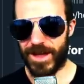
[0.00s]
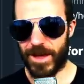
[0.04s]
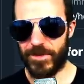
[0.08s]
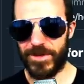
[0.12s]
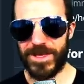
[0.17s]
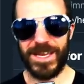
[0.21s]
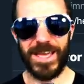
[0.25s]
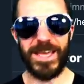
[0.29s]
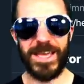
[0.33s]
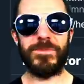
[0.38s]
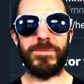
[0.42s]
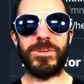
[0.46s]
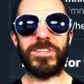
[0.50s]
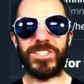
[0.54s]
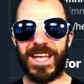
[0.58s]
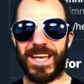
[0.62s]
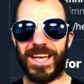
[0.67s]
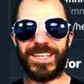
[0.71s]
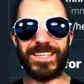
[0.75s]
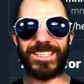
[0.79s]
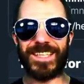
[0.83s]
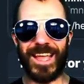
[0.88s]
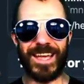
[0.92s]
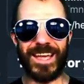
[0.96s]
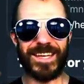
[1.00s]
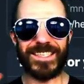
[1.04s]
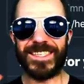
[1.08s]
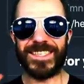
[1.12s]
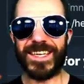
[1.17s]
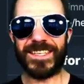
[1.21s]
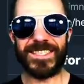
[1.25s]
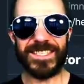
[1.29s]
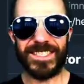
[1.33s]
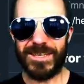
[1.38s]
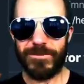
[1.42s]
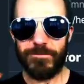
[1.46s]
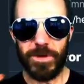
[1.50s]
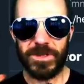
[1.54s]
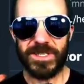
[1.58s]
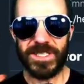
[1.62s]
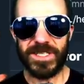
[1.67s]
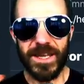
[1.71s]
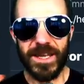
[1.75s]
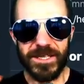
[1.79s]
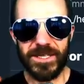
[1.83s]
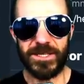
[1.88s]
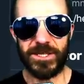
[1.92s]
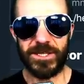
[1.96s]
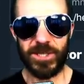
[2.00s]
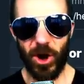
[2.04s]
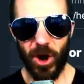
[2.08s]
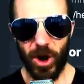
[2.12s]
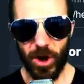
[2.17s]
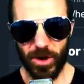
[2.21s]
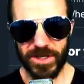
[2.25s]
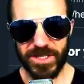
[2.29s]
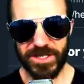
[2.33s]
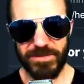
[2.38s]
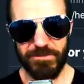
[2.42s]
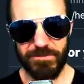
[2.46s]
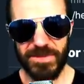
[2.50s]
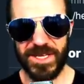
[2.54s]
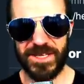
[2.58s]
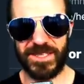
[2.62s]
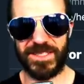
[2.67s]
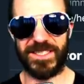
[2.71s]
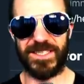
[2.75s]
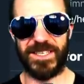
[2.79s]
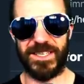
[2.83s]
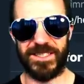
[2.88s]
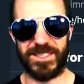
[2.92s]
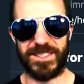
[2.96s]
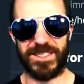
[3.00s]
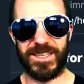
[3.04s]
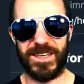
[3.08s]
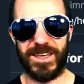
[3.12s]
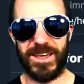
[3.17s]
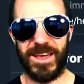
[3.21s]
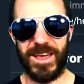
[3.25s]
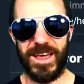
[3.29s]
I mean, ImageNet is like 60% dog species.